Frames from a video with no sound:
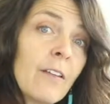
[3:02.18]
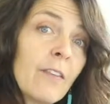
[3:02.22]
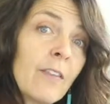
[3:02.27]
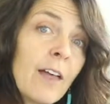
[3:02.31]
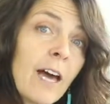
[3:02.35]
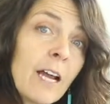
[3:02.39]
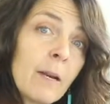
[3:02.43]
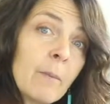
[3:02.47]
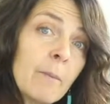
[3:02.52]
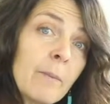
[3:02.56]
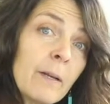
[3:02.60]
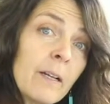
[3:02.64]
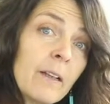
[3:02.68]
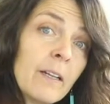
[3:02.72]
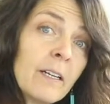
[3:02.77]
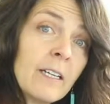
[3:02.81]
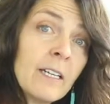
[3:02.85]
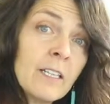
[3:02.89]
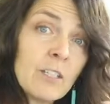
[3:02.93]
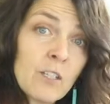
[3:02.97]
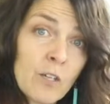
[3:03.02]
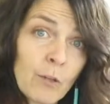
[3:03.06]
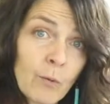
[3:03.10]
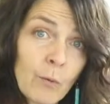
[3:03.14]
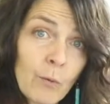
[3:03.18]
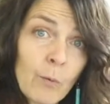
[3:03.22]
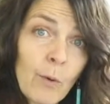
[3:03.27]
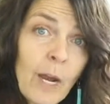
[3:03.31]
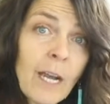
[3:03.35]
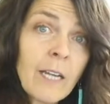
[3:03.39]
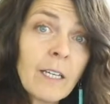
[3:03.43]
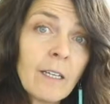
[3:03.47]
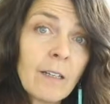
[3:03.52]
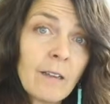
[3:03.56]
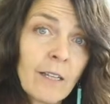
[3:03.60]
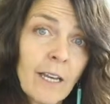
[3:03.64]
that ability to
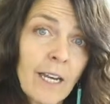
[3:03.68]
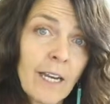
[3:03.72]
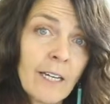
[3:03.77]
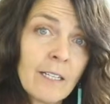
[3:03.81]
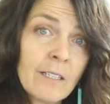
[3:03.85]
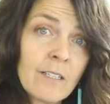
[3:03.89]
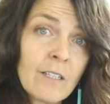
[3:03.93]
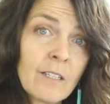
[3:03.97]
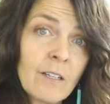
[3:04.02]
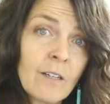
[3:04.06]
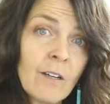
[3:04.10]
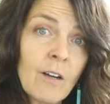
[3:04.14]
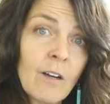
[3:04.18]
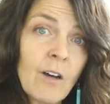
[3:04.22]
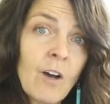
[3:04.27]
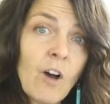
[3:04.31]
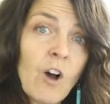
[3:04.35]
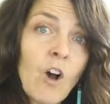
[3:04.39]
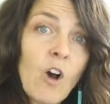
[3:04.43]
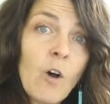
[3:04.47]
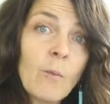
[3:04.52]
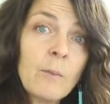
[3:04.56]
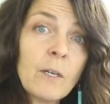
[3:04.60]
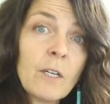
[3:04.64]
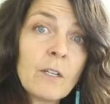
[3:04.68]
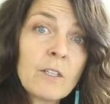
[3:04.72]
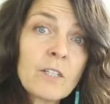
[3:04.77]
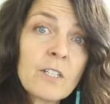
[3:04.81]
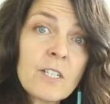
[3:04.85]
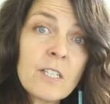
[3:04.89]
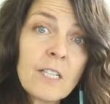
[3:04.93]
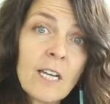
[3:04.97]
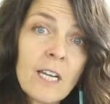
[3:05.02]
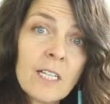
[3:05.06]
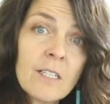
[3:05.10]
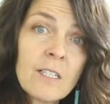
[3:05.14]
regulate
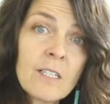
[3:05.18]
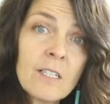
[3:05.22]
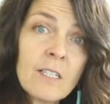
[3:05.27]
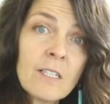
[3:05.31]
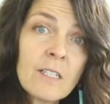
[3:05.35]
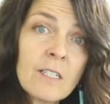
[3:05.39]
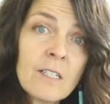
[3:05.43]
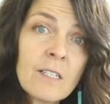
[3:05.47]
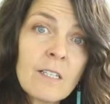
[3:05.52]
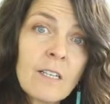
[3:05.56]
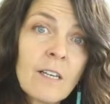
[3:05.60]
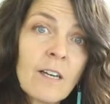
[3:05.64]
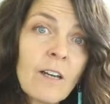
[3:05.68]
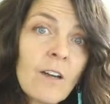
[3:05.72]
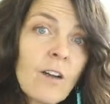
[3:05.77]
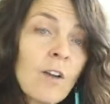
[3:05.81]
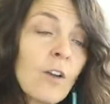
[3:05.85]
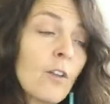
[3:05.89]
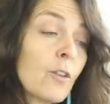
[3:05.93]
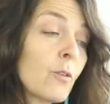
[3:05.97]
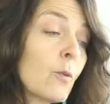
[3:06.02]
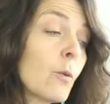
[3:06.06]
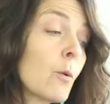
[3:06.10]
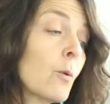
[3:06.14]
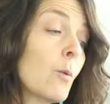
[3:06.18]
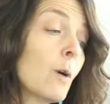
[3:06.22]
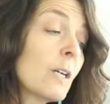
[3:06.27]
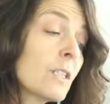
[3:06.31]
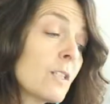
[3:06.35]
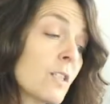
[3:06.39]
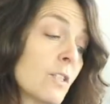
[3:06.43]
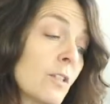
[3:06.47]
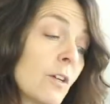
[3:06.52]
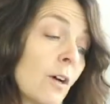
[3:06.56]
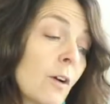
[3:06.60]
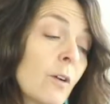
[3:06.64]
homeostasis through
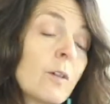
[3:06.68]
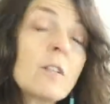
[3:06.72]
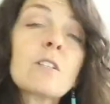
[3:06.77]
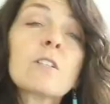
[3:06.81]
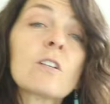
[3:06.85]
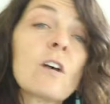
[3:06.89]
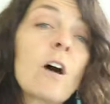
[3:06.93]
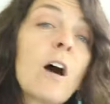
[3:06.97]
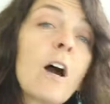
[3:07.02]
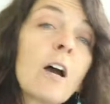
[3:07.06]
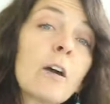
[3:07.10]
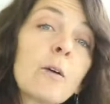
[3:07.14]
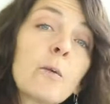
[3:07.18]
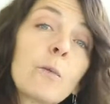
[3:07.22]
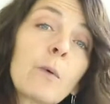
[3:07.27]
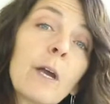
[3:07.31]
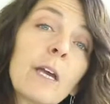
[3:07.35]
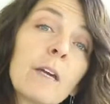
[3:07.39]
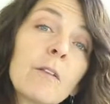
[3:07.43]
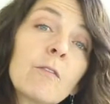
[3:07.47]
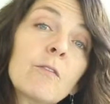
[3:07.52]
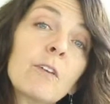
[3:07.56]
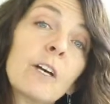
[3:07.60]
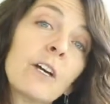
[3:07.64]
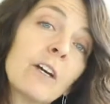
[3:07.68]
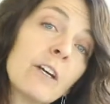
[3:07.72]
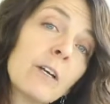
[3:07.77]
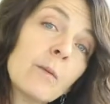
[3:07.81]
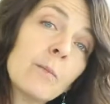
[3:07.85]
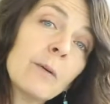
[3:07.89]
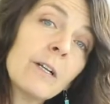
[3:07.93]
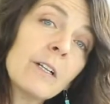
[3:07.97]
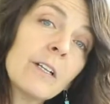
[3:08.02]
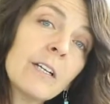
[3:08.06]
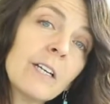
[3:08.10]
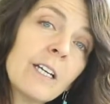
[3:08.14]
what's known as heart rate
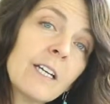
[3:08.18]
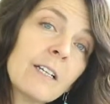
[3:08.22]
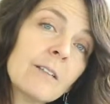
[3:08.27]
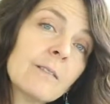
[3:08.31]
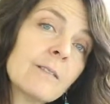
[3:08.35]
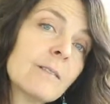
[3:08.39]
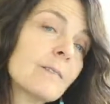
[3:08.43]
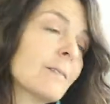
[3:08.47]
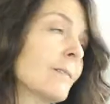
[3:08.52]
variability.